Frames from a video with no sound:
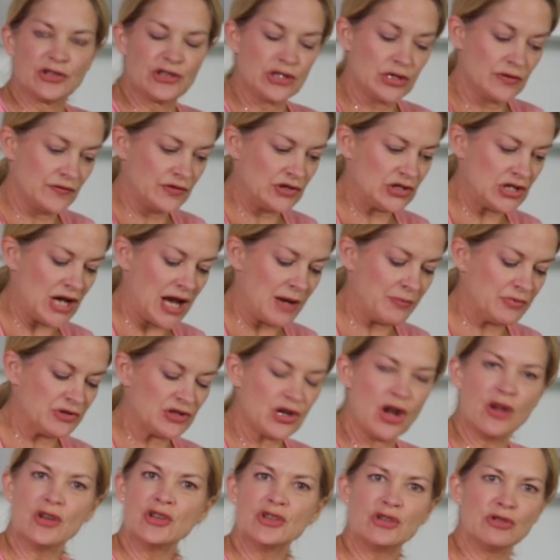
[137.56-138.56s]
sort of shapes.
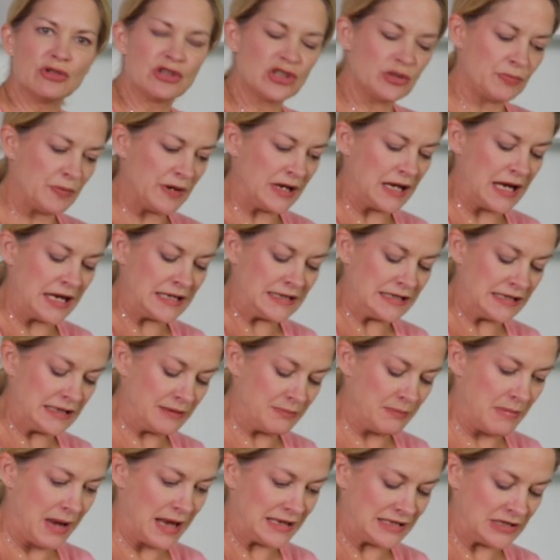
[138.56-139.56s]
Don't use spaghetti,
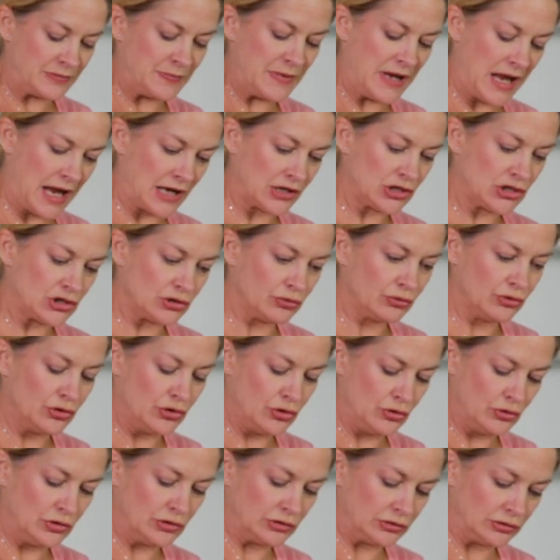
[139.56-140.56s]
it must be actual
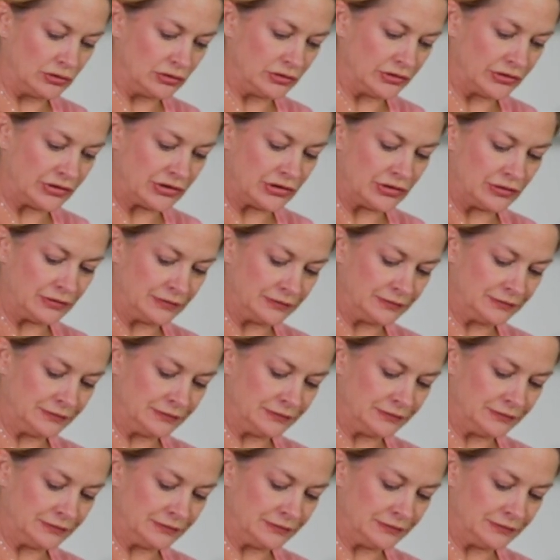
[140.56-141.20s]
noodles.